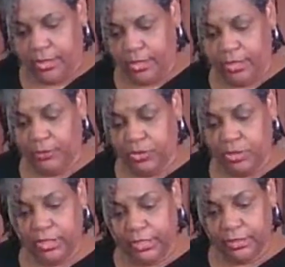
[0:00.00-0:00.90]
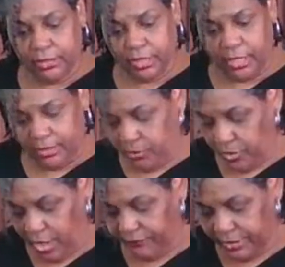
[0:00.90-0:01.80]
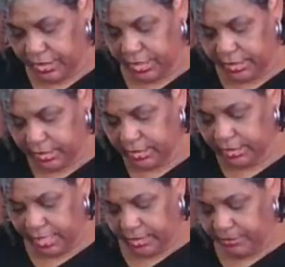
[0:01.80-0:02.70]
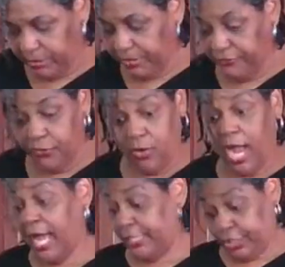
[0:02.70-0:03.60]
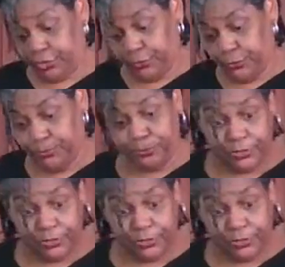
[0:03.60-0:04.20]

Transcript: And I'm going to clean this cutting board off in just a second. But before I do,